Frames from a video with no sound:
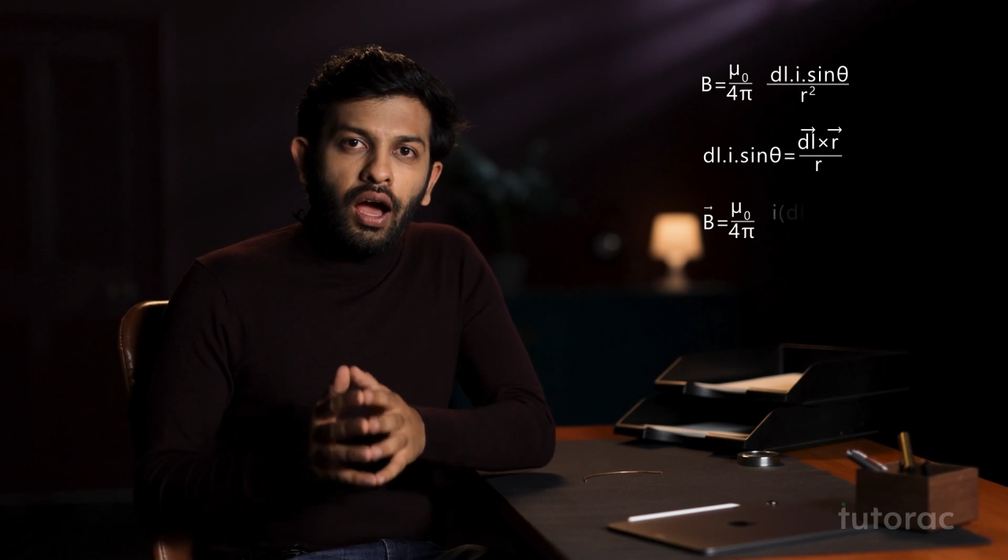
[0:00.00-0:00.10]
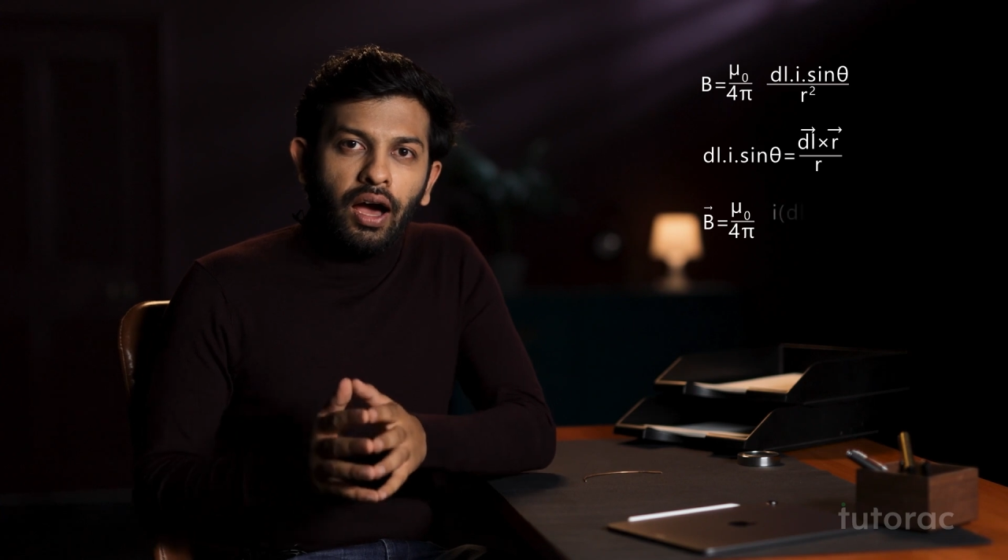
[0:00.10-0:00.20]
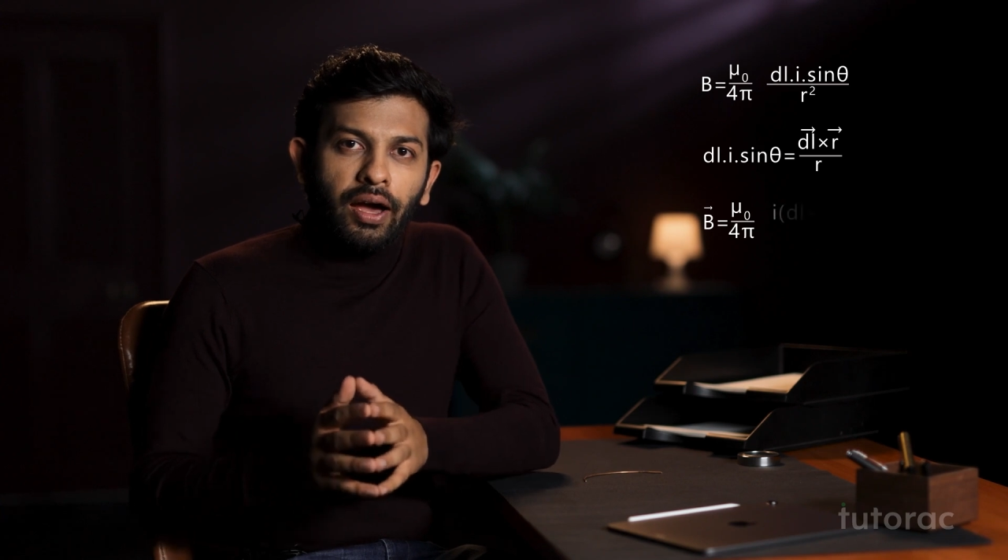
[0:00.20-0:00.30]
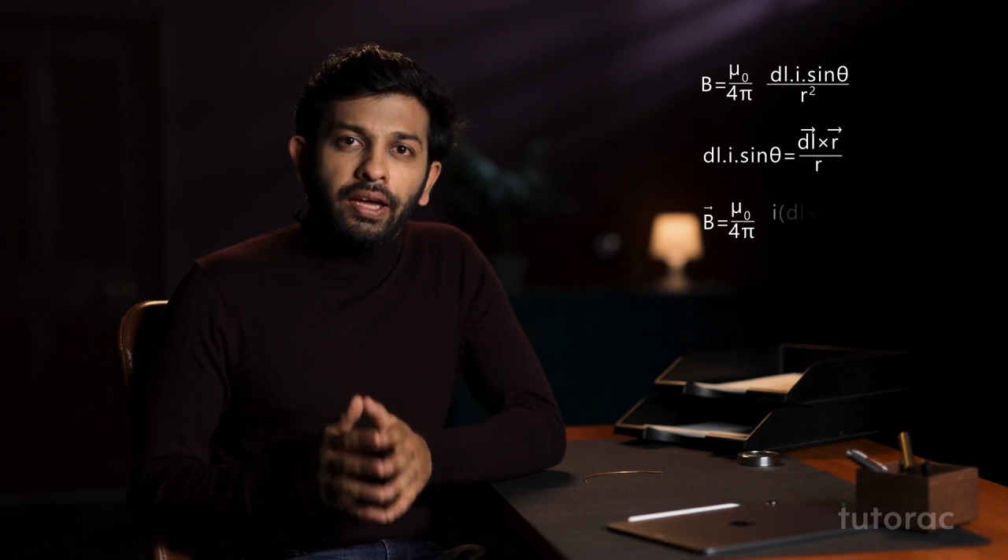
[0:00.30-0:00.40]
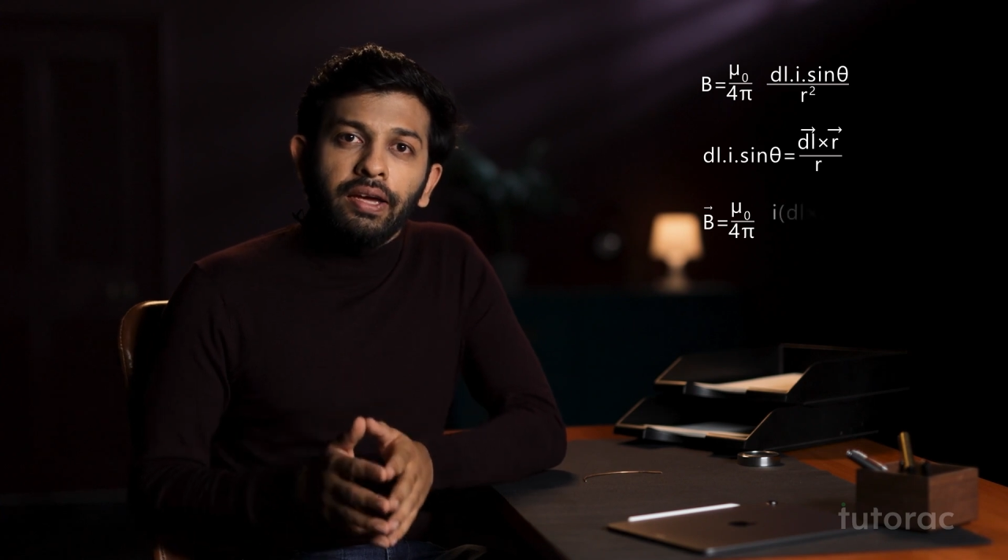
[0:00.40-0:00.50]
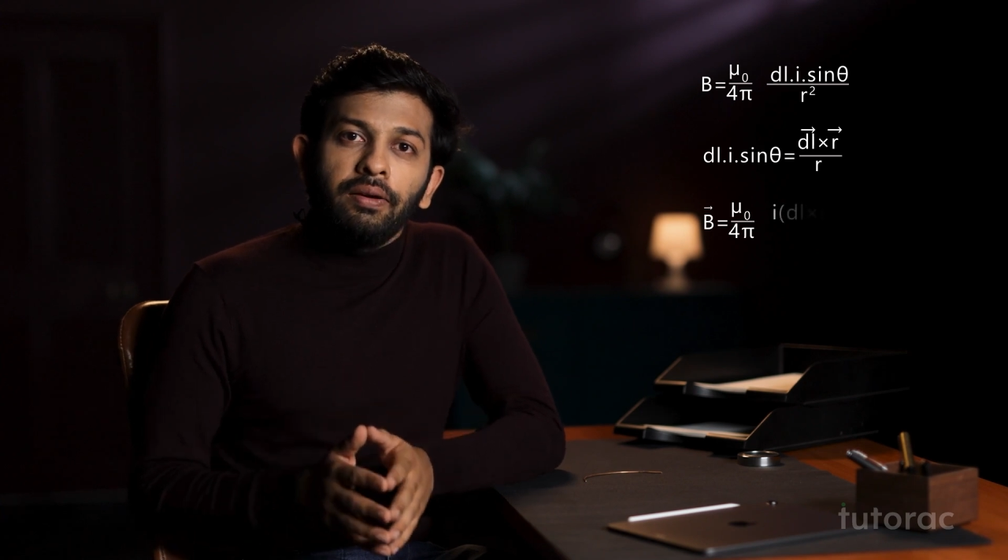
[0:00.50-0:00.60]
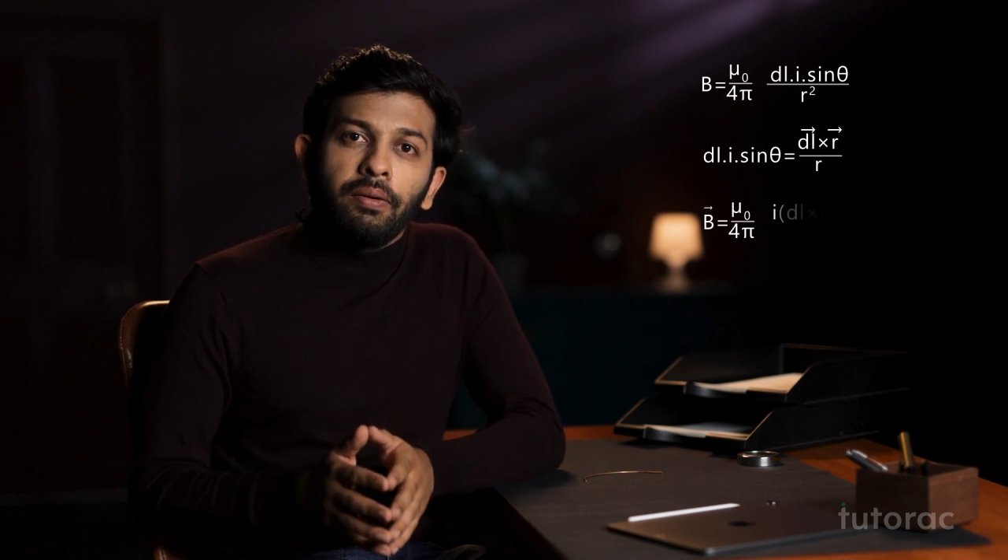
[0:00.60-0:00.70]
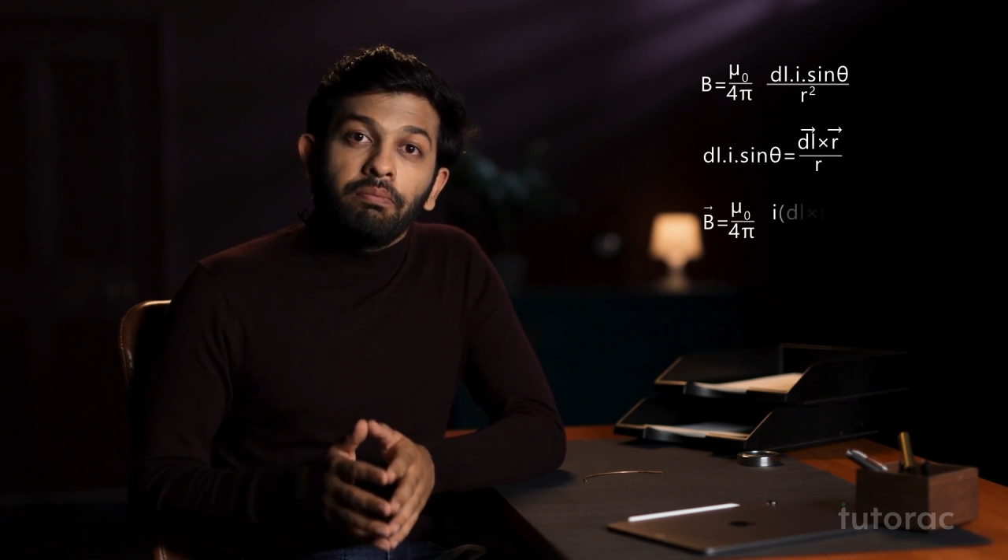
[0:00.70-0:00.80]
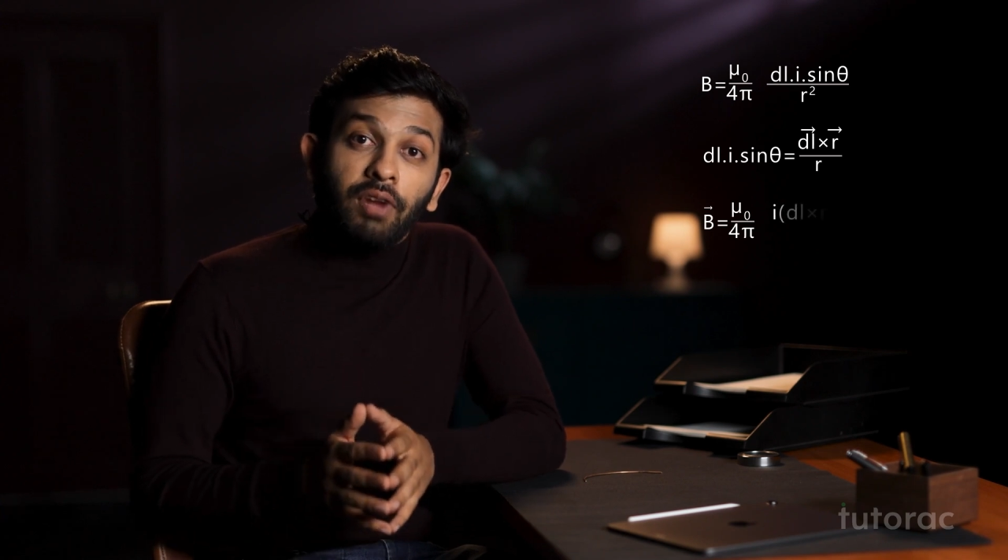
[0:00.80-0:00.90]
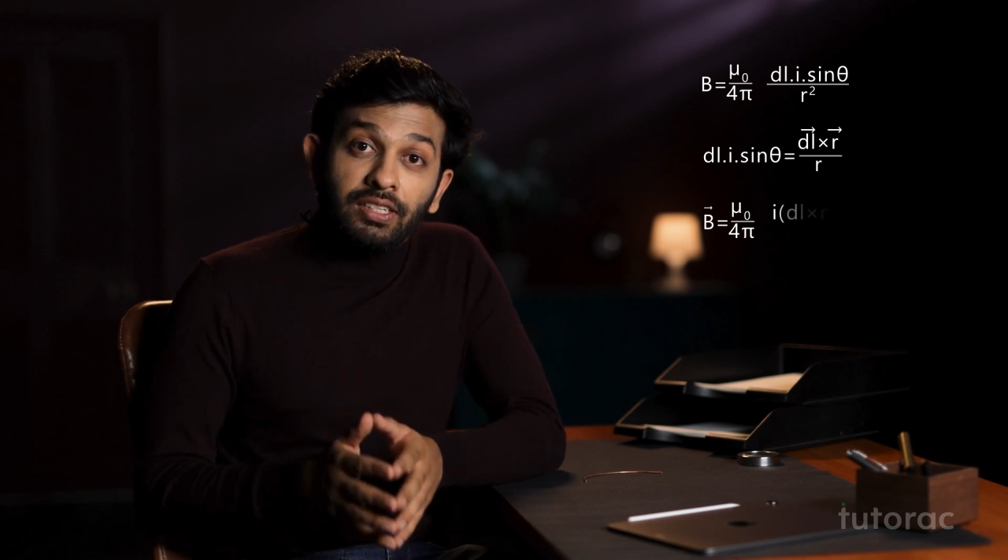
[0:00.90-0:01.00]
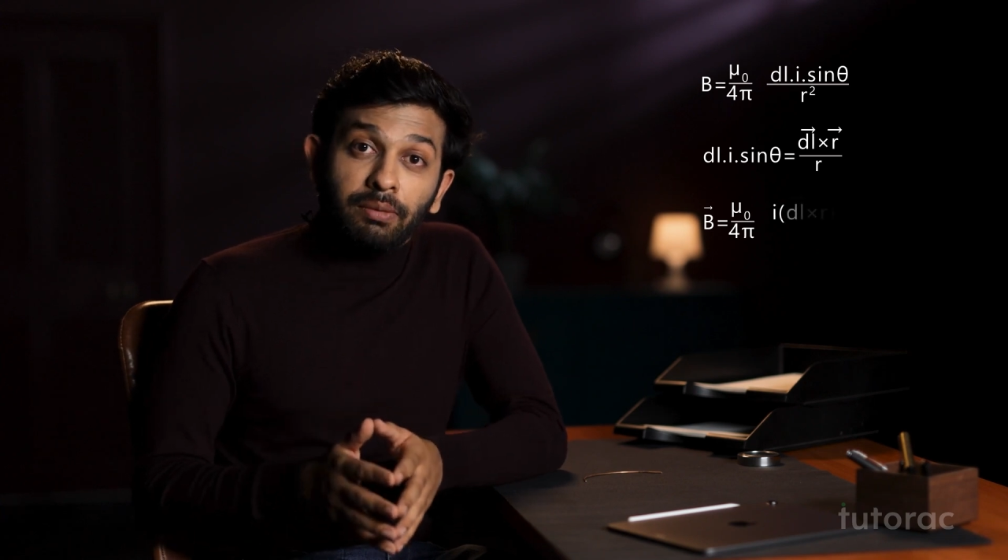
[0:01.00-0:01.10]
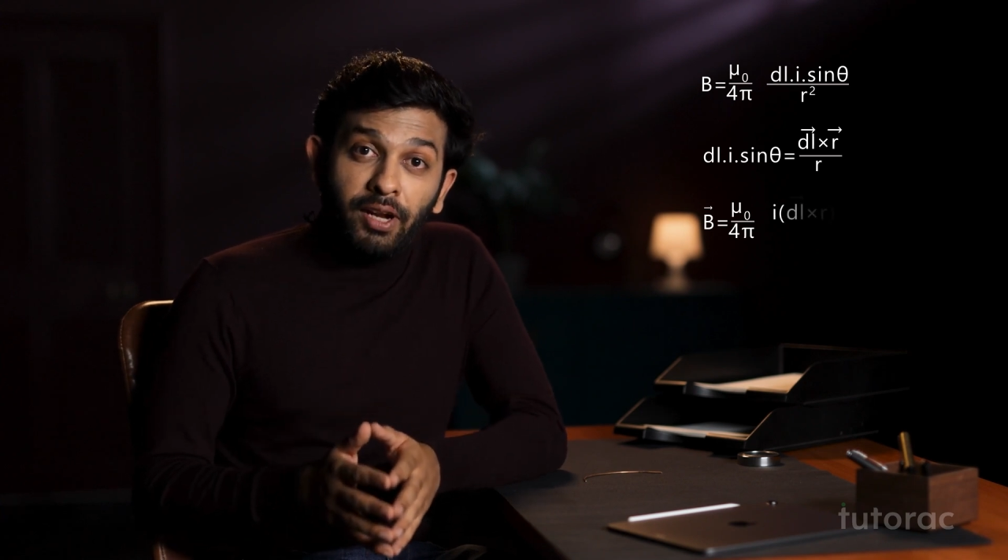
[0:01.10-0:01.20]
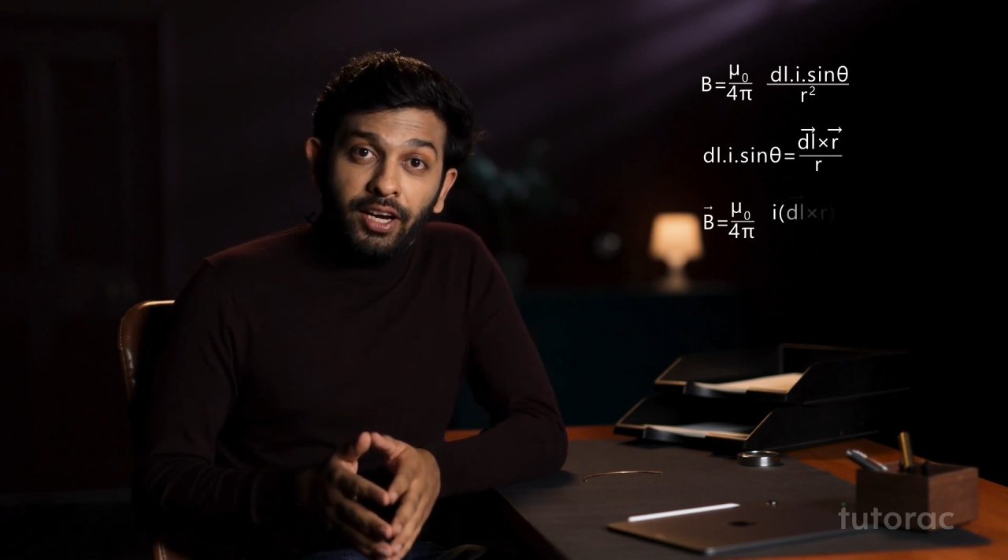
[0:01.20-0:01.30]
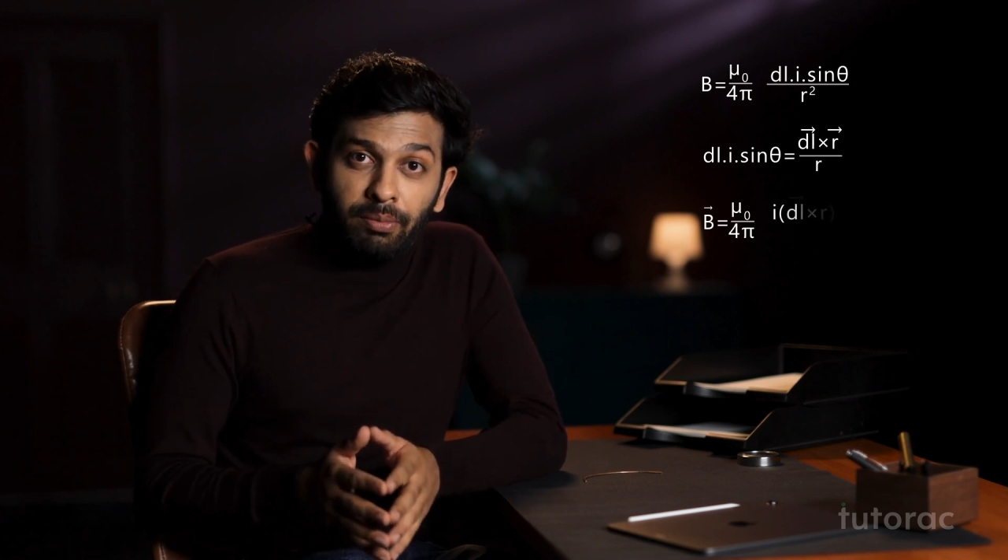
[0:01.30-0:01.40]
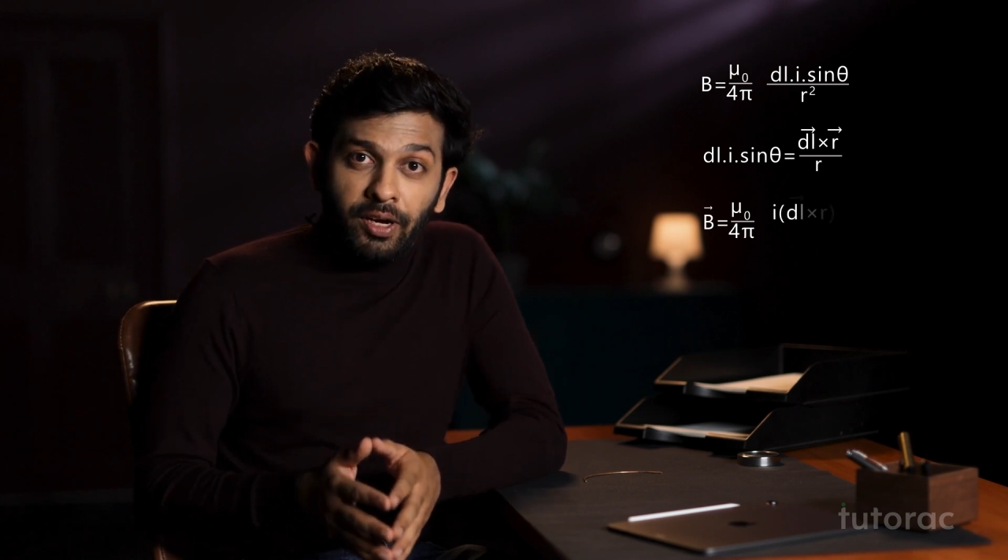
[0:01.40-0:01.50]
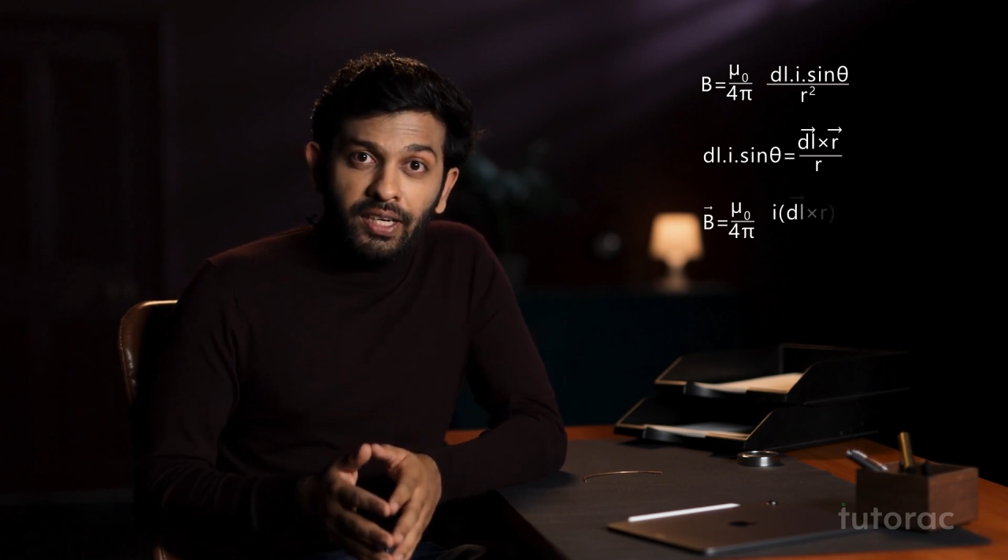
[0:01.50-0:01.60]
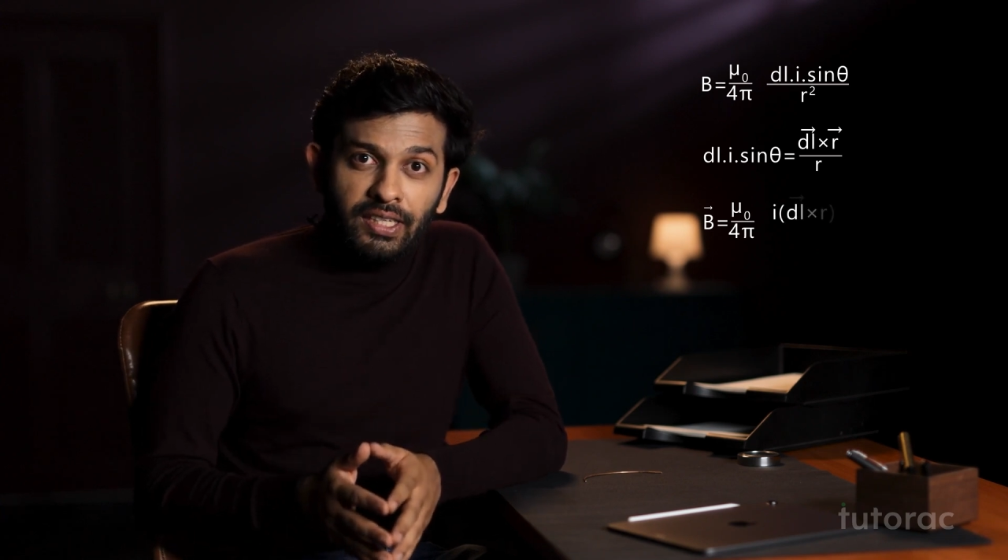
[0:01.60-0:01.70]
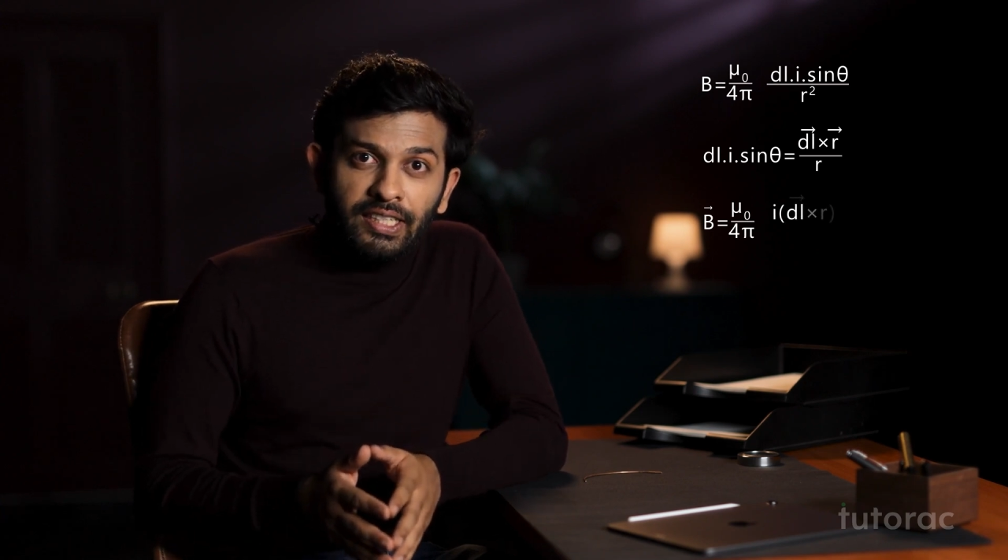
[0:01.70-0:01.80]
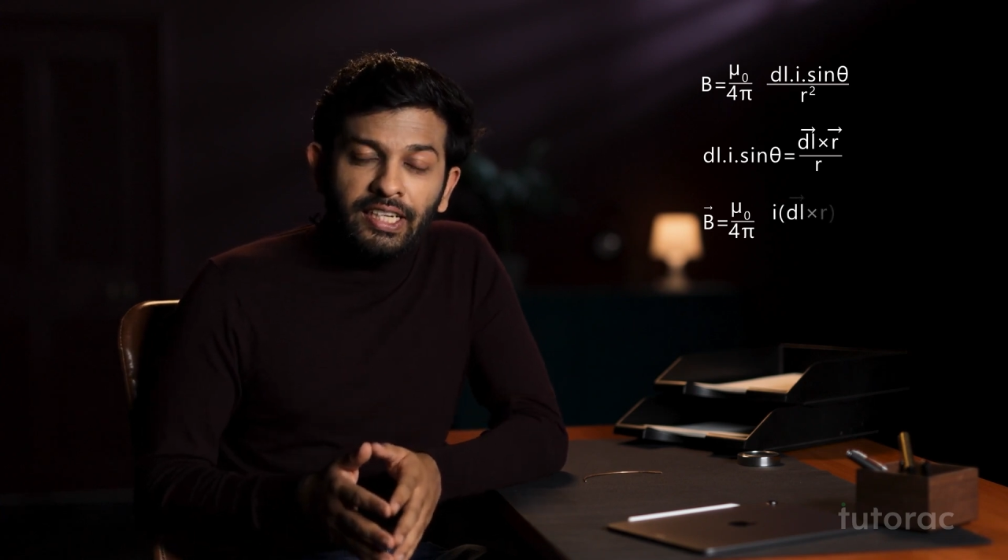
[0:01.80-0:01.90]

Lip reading: I multiplied by